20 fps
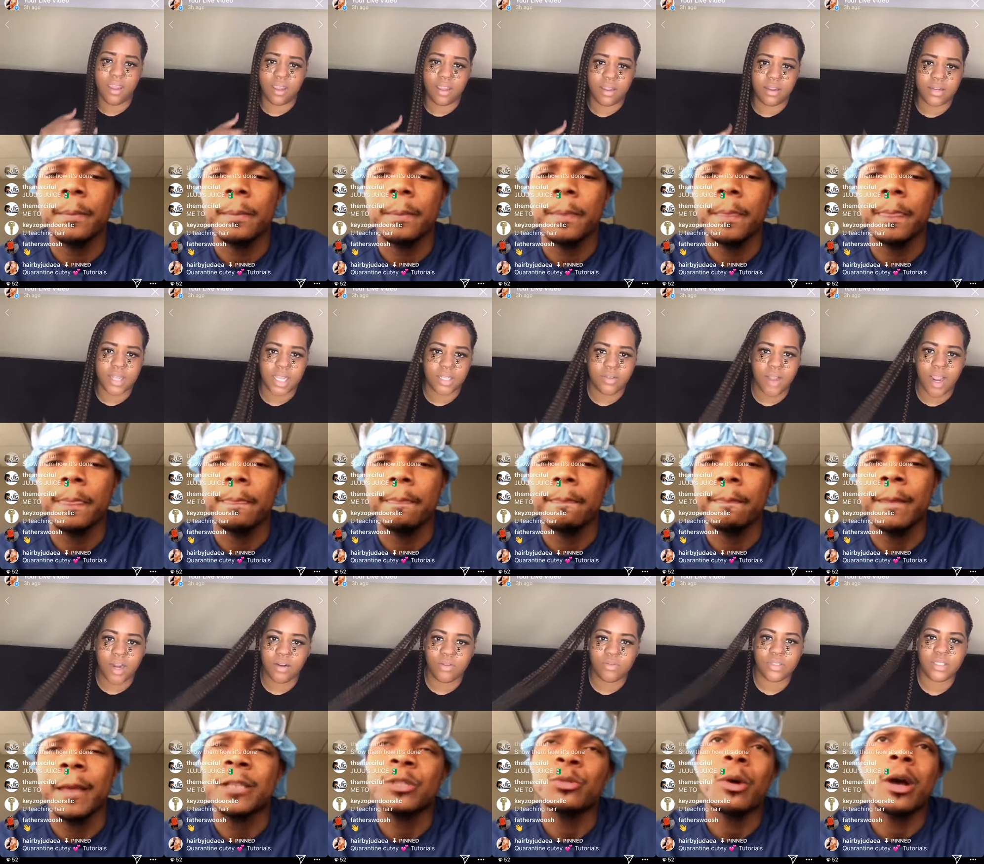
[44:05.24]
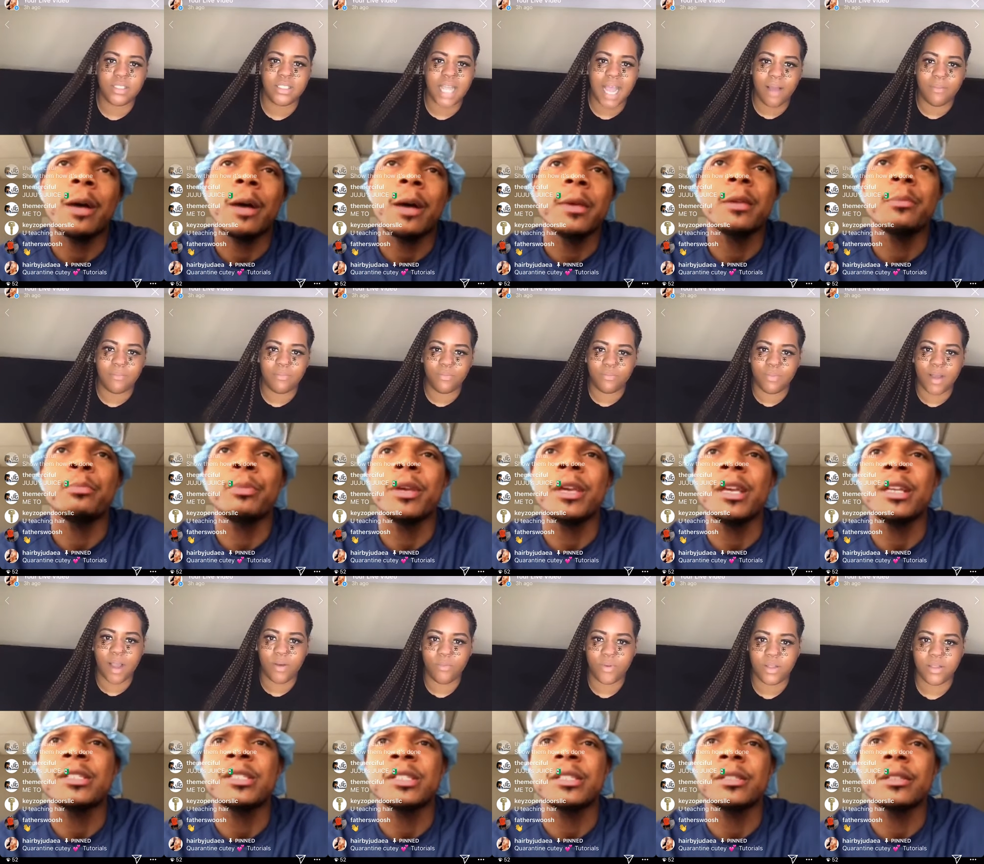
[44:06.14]
Speaker 1: that's why. I that's why I make beats,
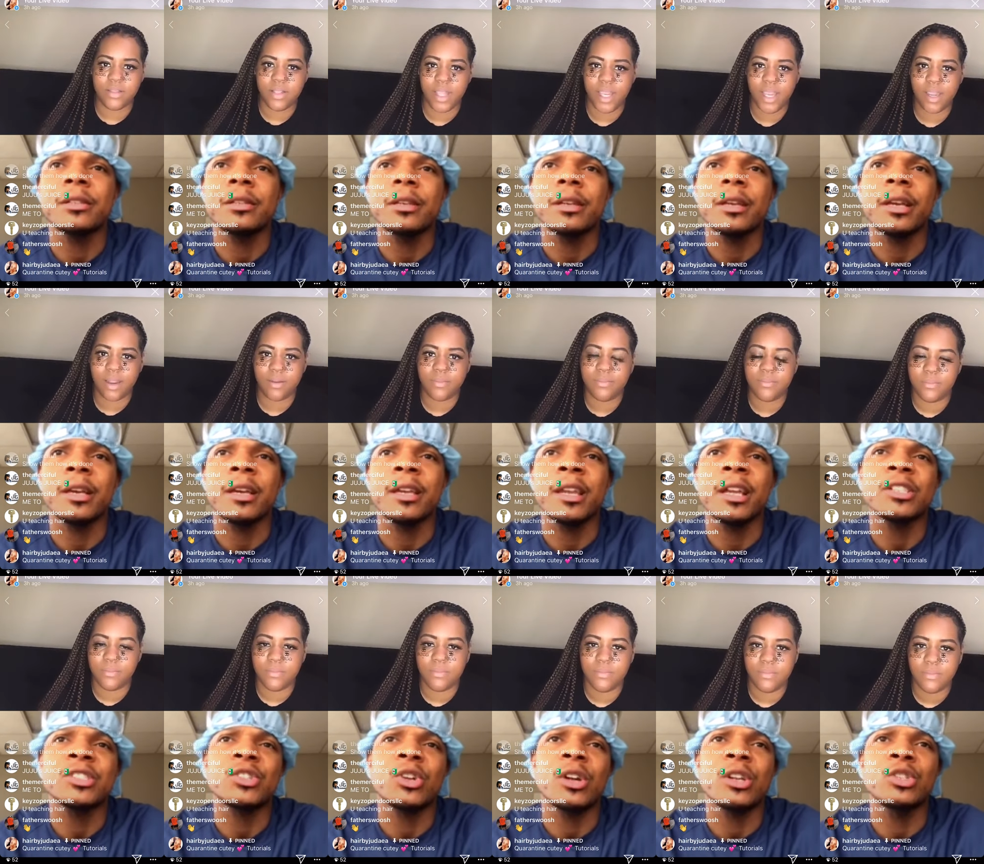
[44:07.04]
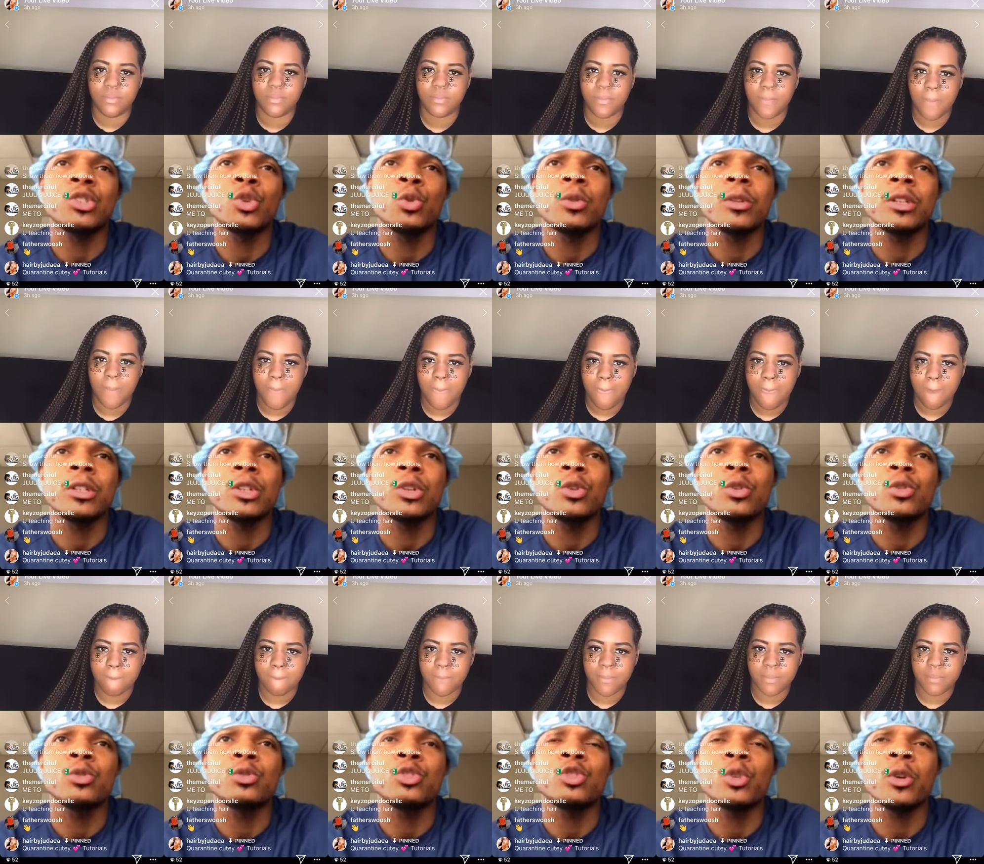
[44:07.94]
and I started
Speaker 2: doing a little
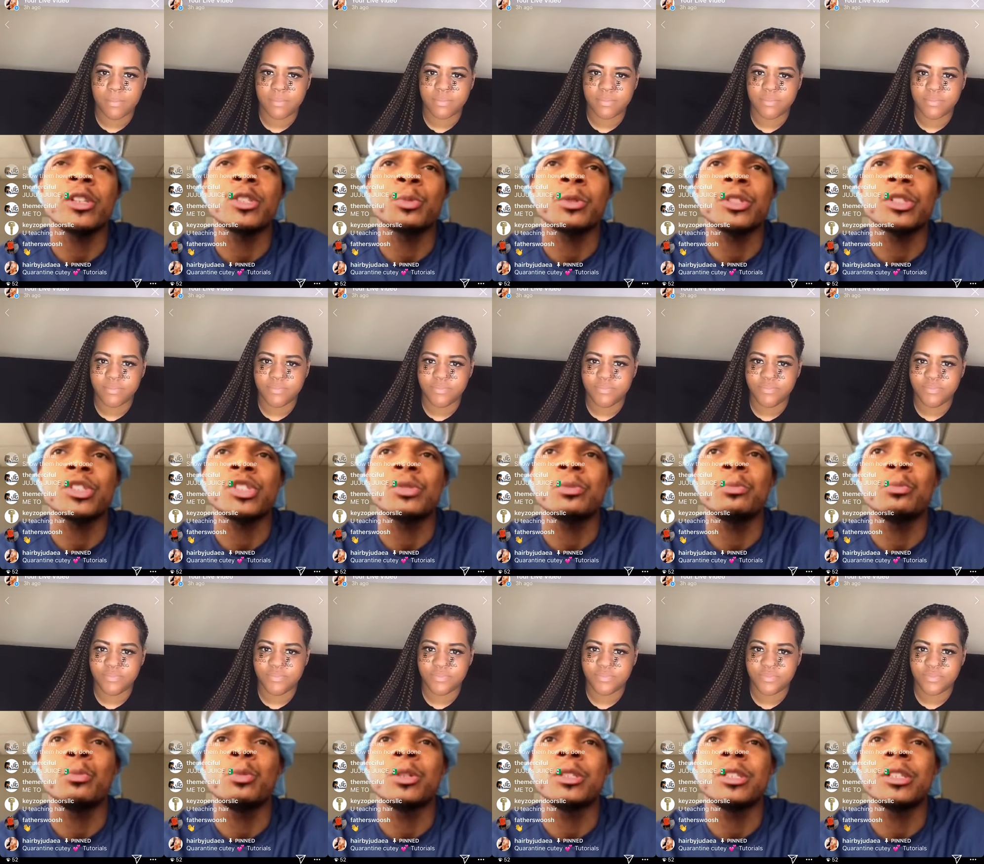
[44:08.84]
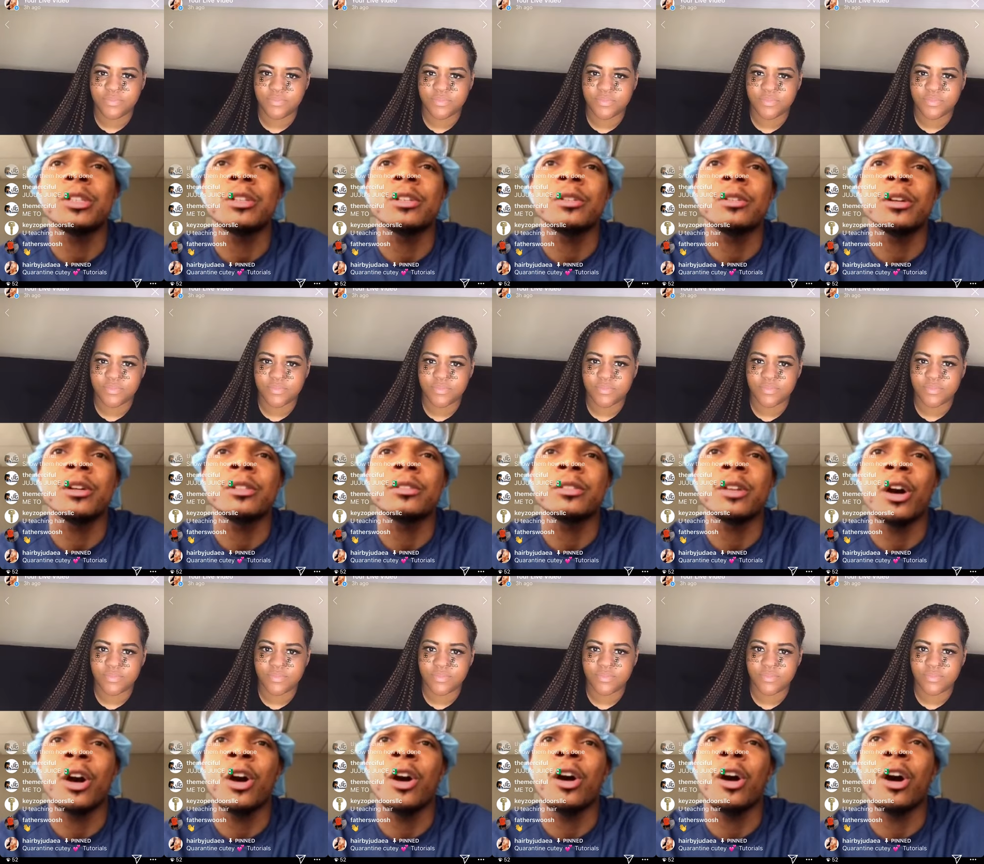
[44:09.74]
joints with this with the uh, uh,
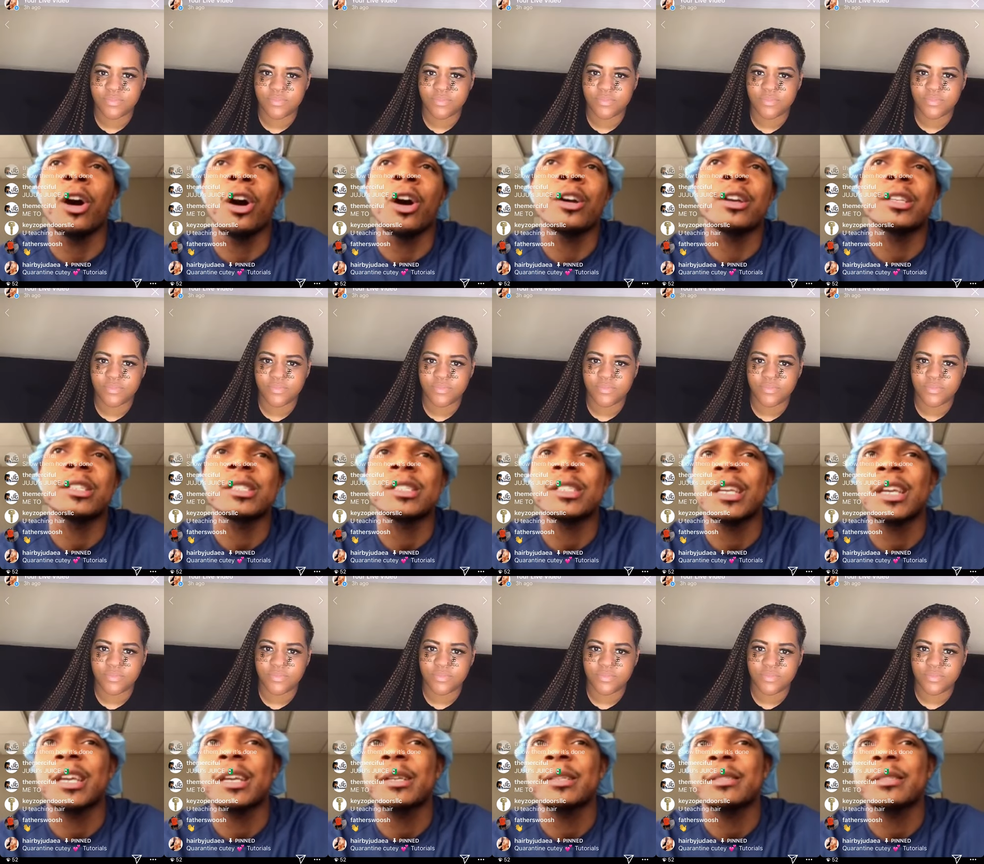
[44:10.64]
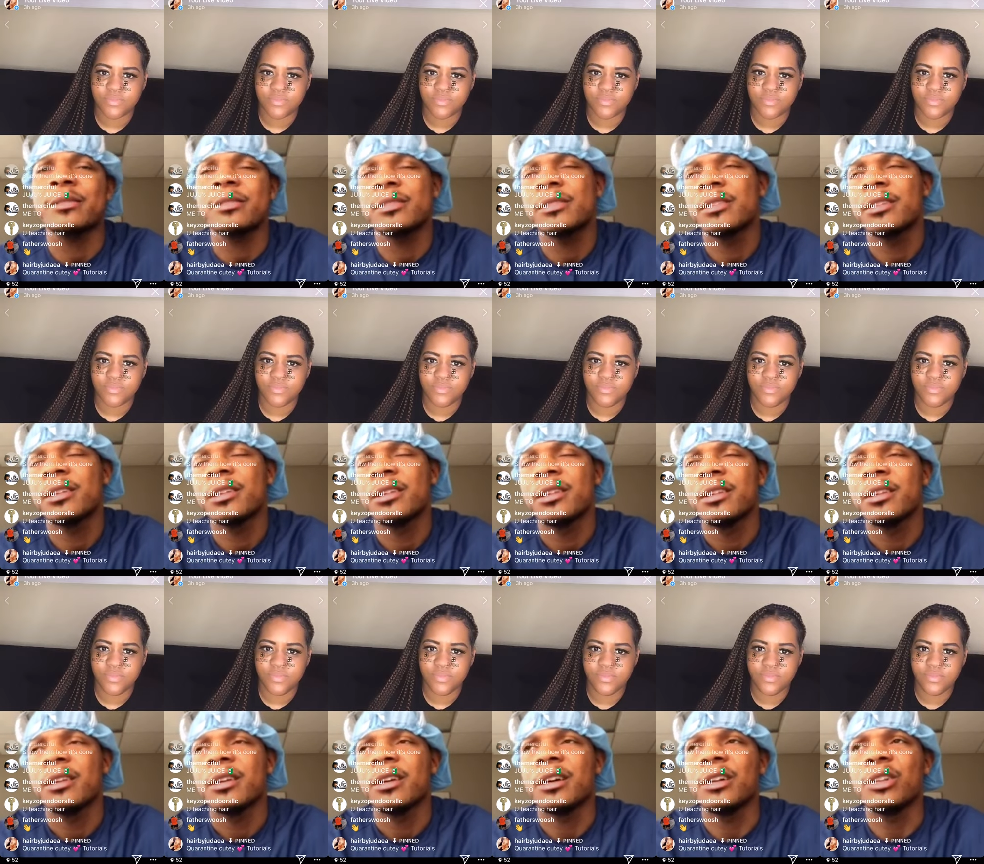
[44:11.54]
artist thing a
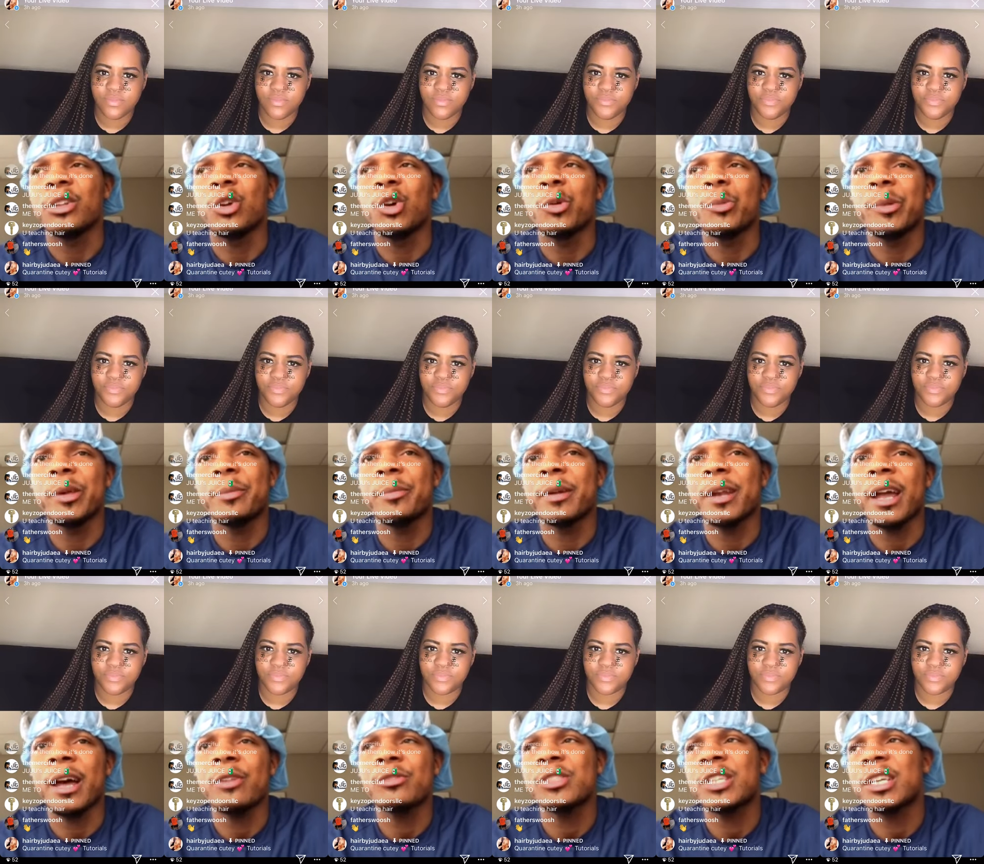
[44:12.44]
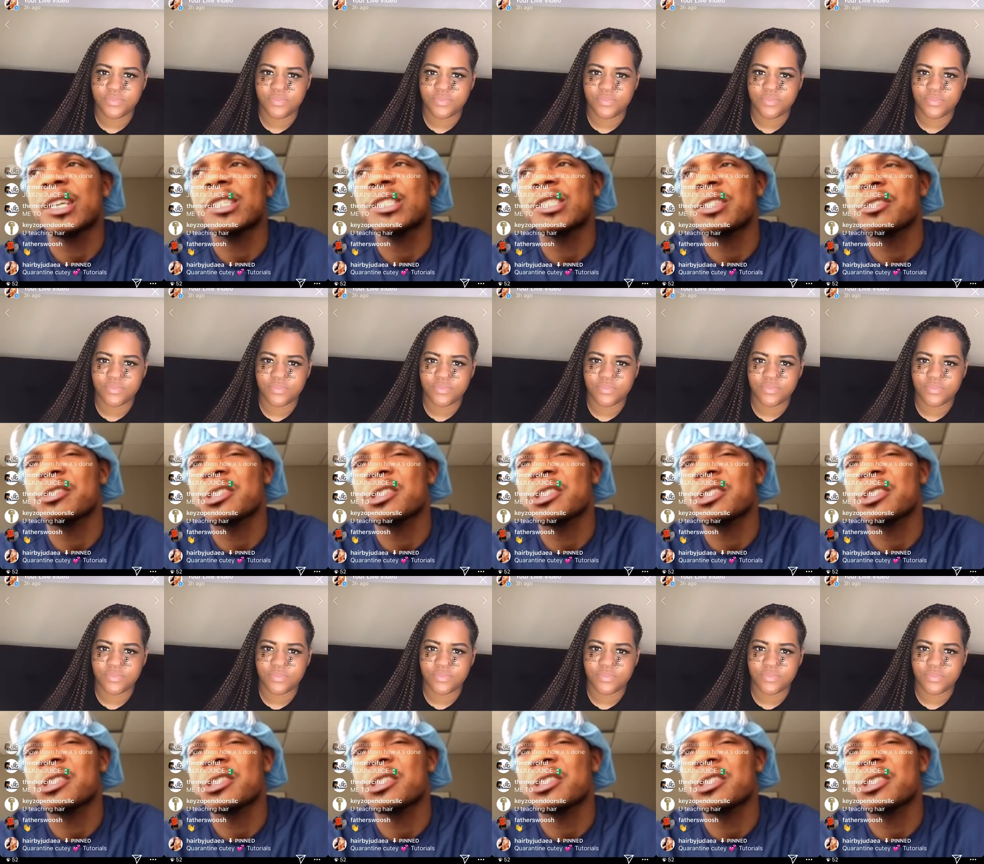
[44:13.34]
little mm-hmm. bit, but I don't take it serious. But